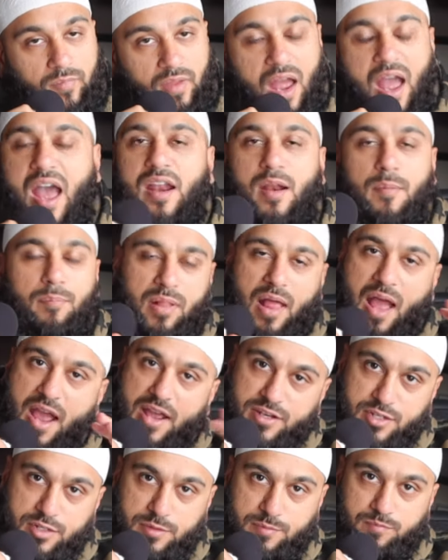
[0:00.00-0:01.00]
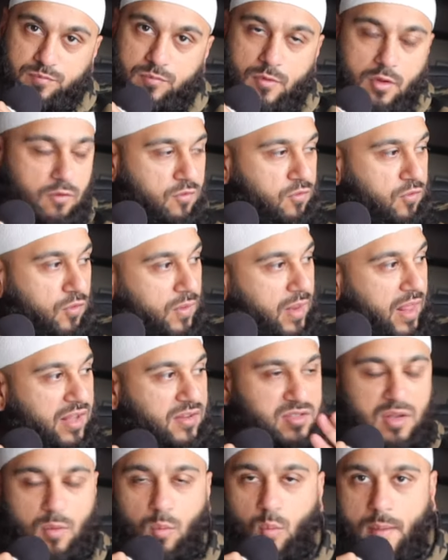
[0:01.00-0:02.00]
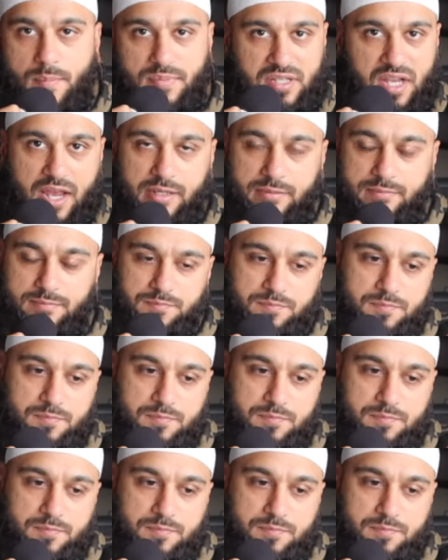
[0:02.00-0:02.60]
I had applied for like some website,